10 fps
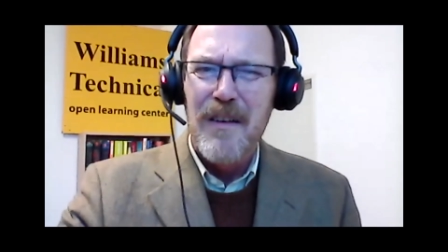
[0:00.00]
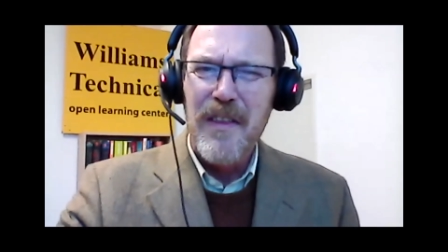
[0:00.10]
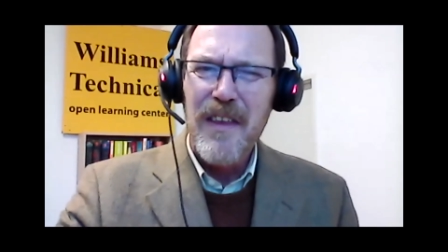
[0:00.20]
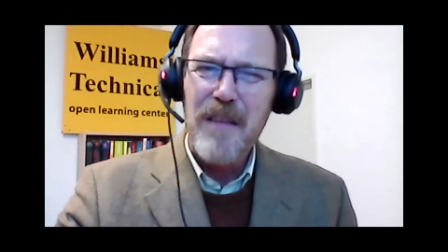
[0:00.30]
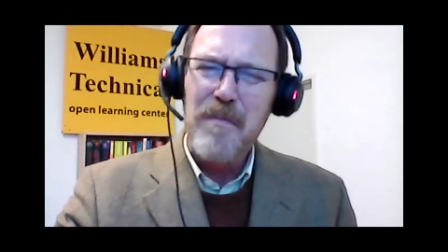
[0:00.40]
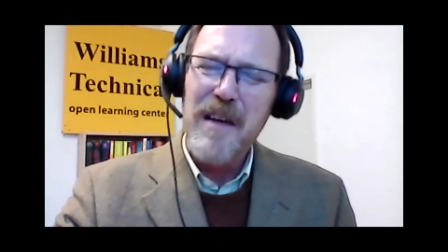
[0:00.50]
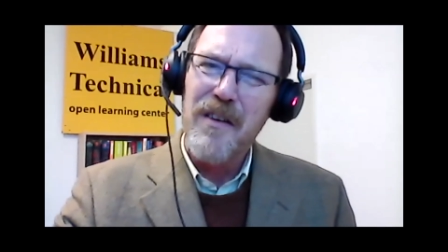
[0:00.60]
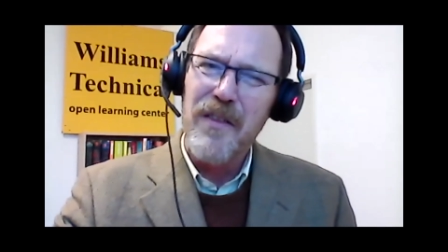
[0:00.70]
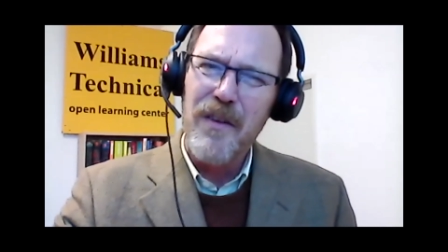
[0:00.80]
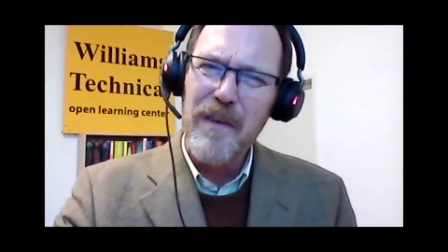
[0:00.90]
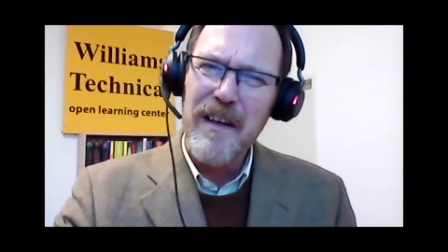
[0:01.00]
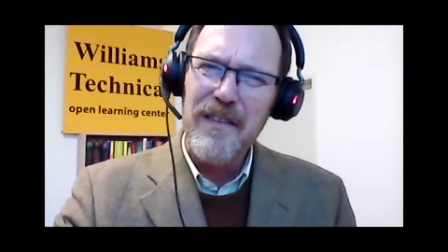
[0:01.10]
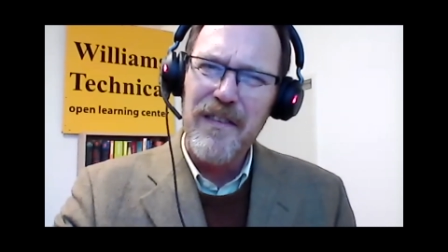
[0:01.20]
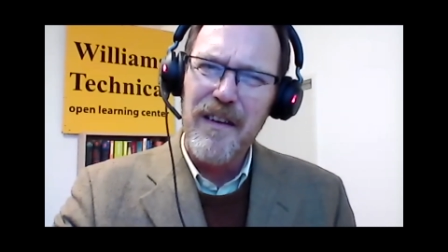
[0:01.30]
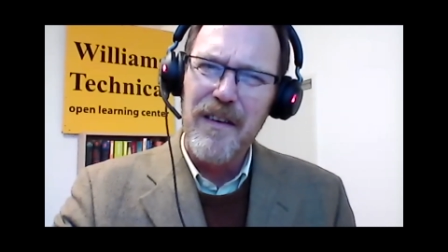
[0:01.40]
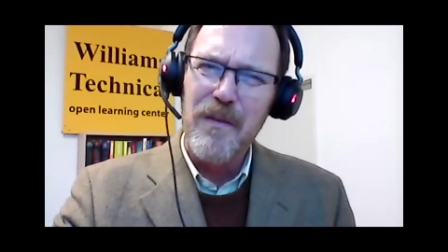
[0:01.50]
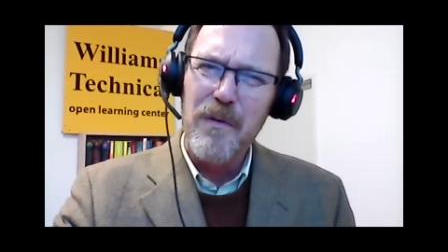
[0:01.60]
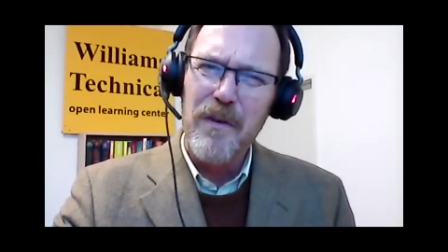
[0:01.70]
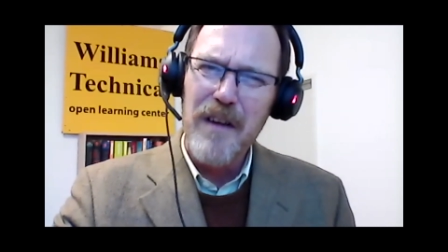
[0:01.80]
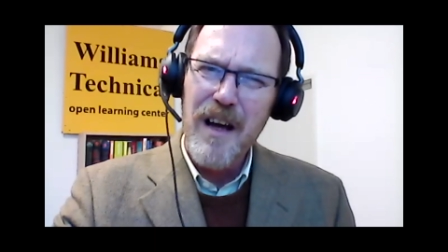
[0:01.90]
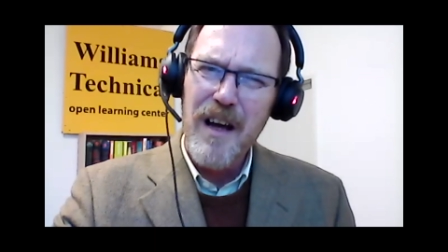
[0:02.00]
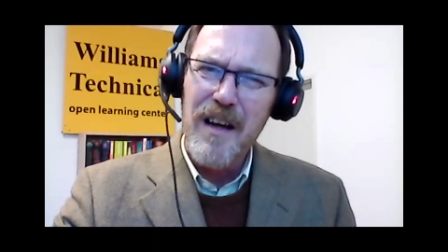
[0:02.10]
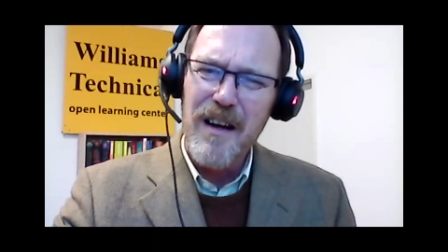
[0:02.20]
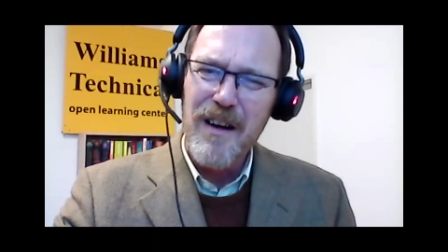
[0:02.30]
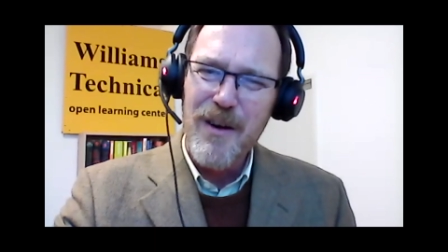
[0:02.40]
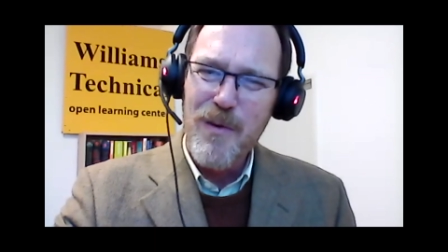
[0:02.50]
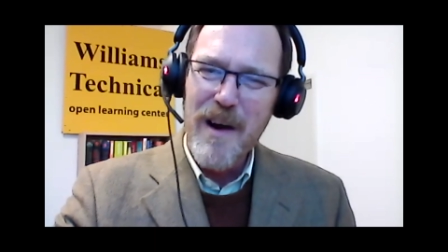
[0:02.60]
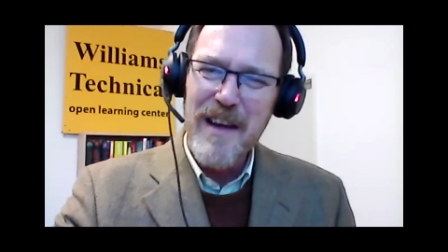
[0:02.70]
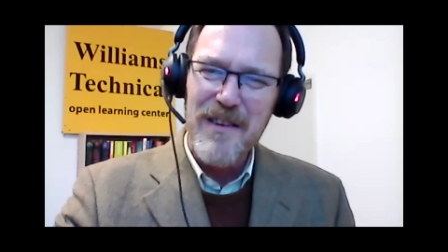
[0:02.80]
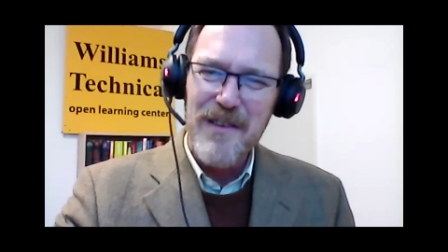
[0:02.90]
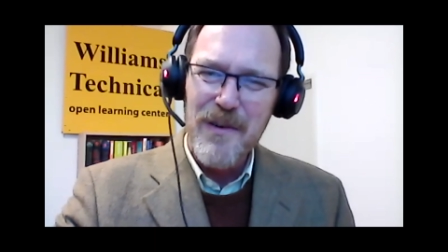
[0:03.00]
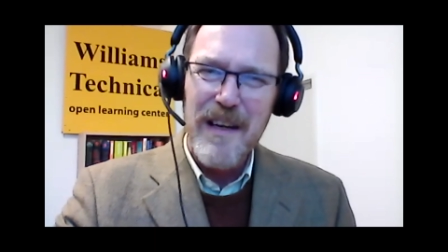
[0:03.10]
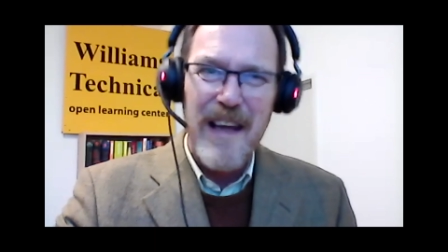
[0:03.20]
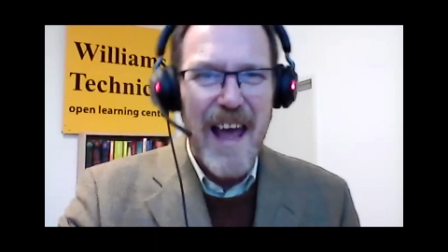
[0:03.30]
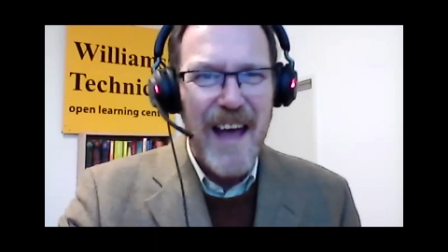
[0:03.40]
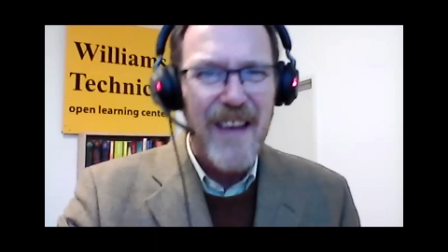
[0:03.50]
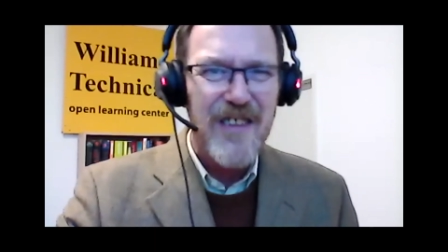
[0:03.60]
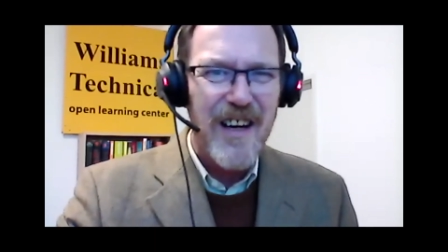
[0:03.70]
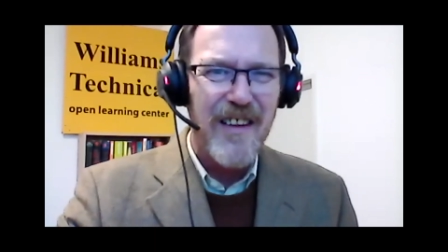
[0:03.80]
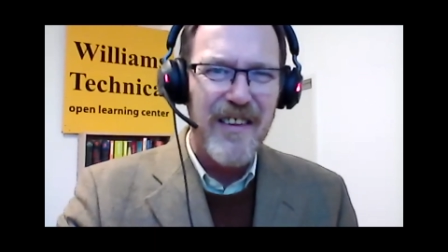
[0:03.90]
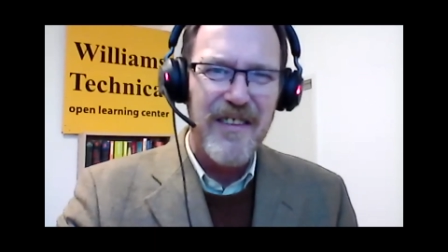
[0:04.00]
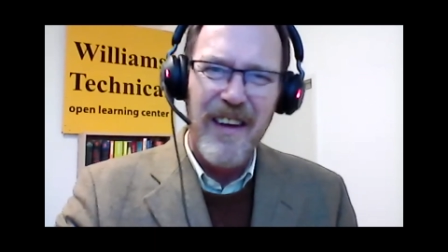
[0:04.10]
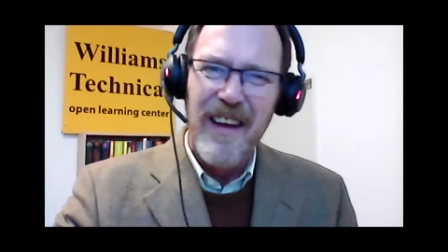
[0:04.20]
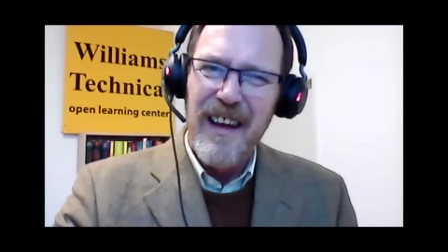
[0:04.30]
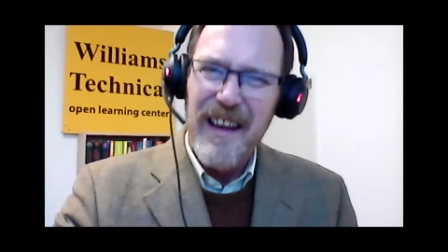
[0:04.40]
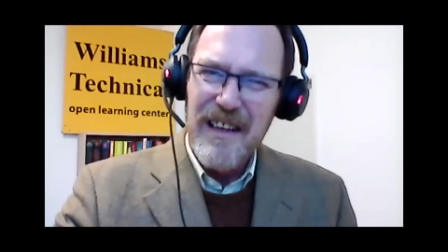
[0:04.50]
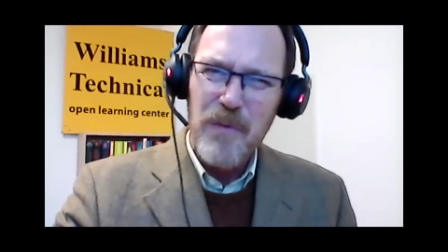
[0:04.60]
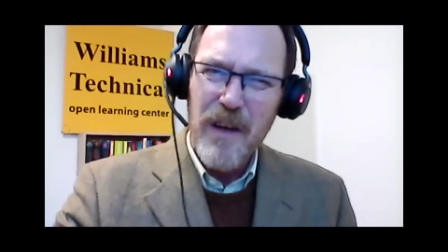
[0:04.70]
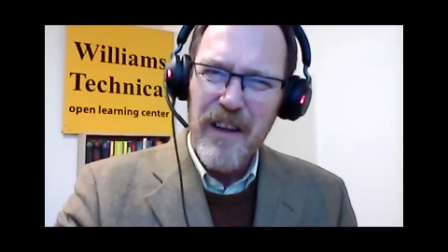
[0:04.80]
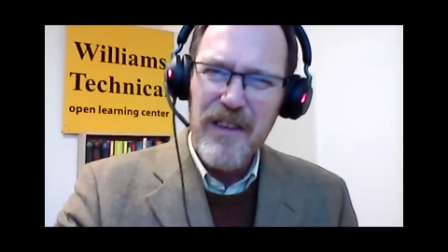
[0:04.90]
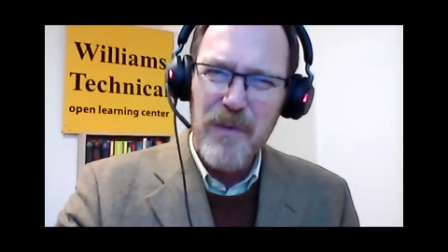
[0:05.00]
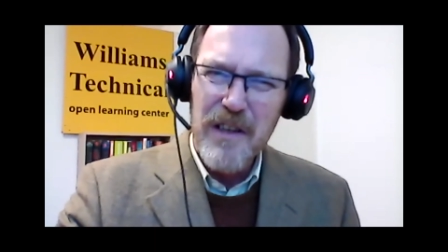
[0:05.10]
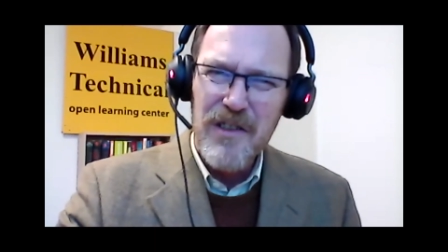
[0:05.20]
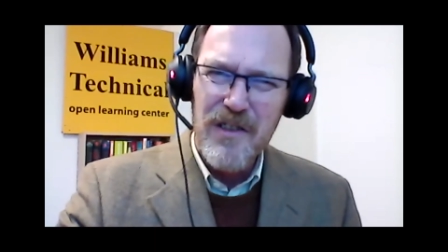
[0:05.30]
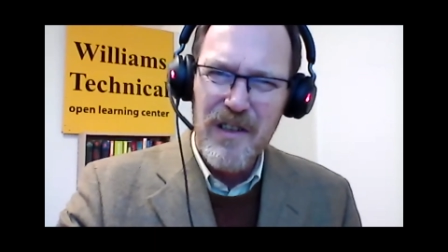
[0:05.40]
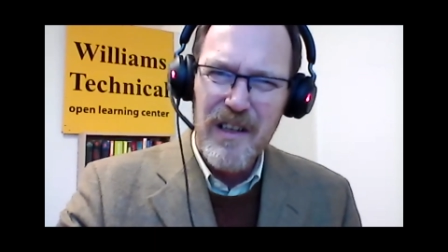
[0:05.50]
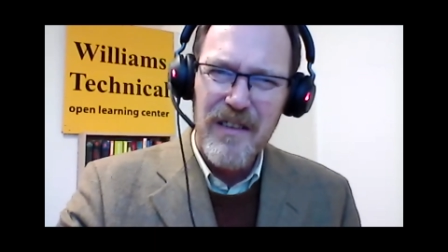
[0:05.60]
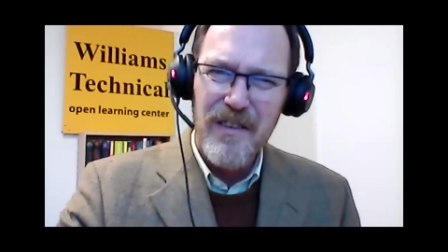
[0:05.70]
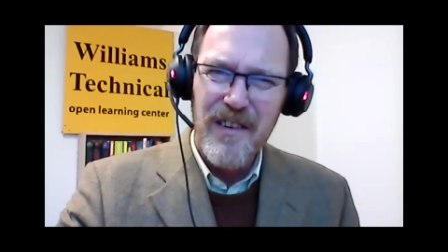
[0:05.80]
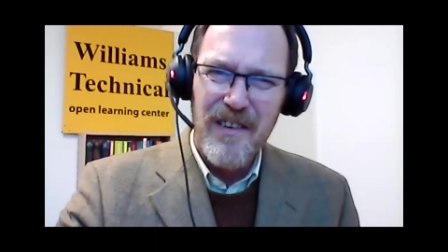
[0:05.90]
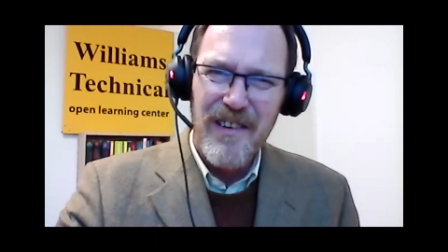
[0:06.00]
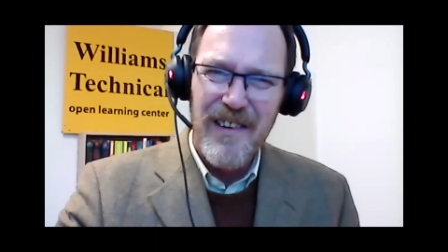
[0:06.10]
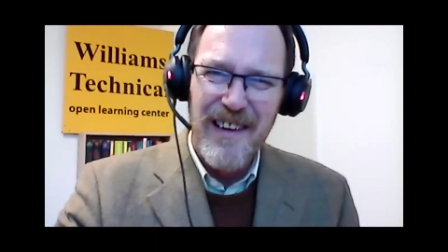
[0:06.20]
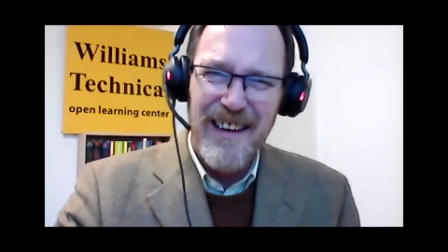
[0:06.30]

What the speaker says: think about the ways that we're not quite doing Agile as well as we should, or